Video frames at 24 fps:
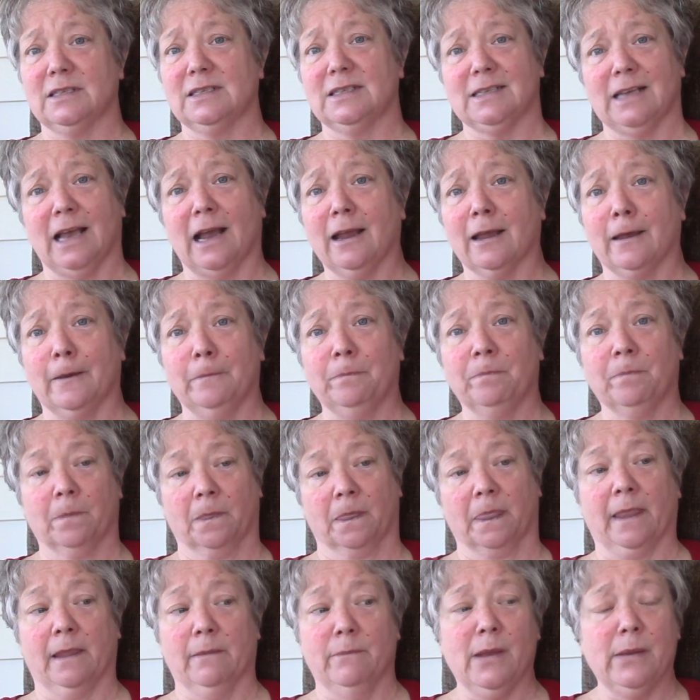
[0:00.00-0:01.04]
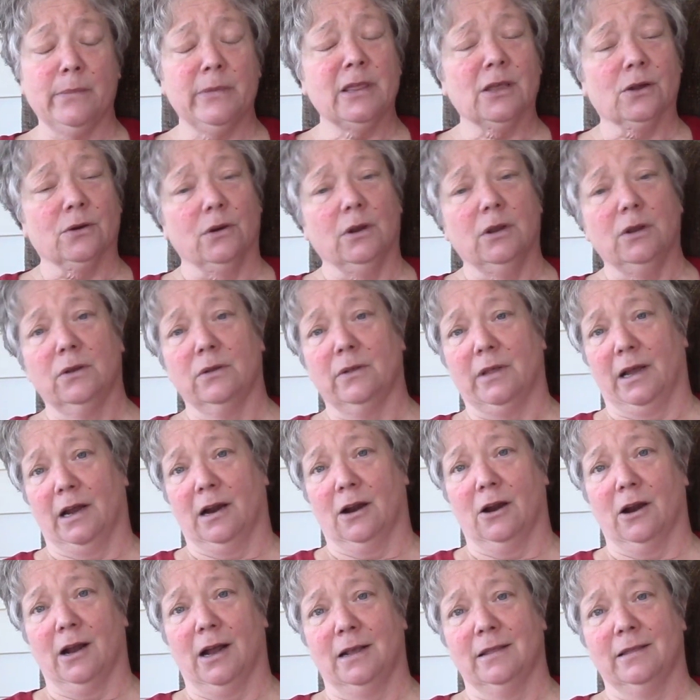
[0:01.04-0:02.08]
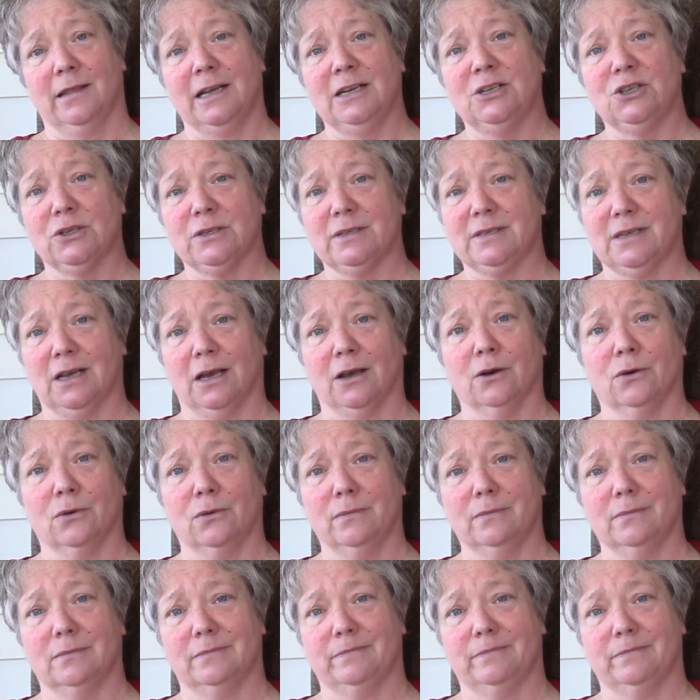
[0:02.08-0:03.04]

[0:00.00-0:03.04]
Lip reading: Second, maybe they're new there and they just don't,